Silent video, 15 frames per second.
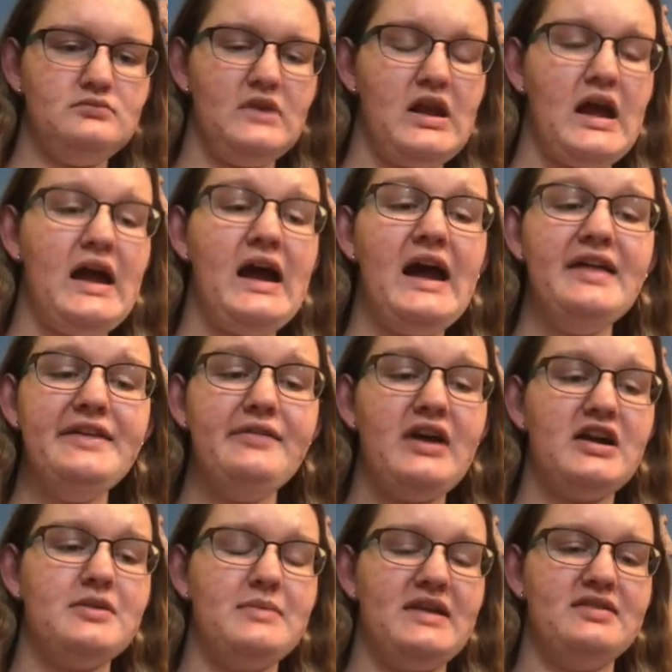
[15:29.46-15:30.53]
I highly
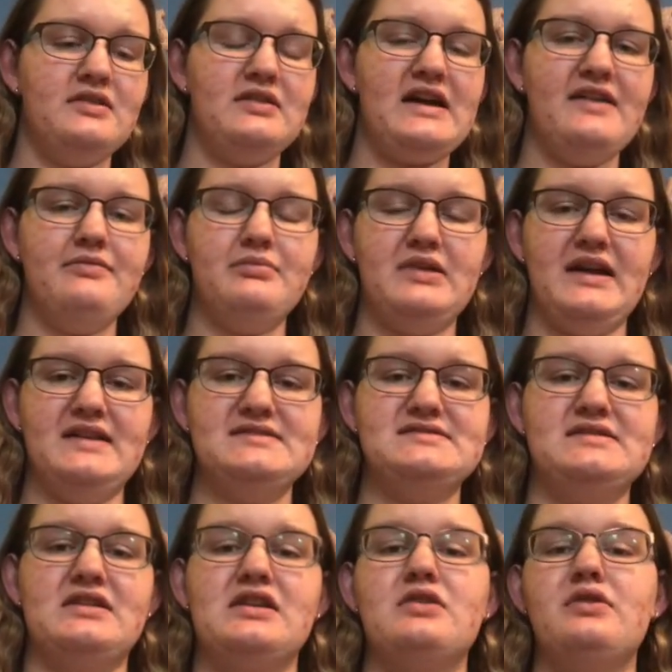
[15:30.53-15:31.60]
recommend the live plants.
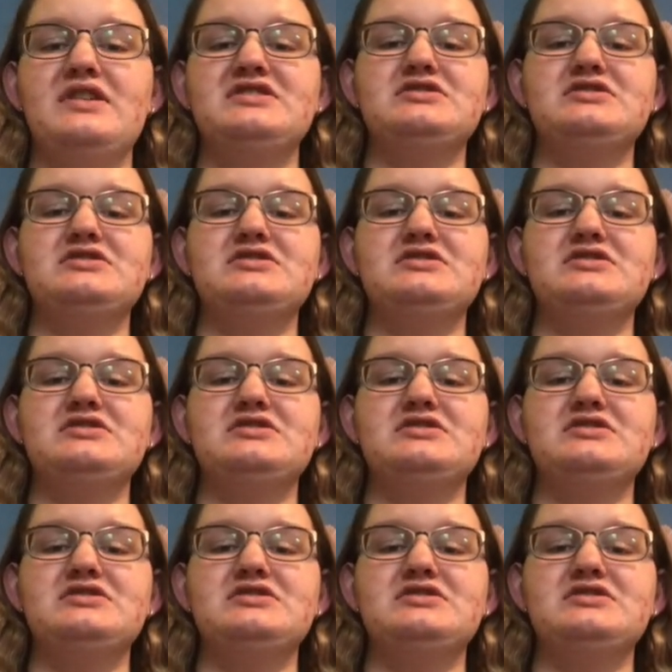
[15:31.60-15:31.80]
They're going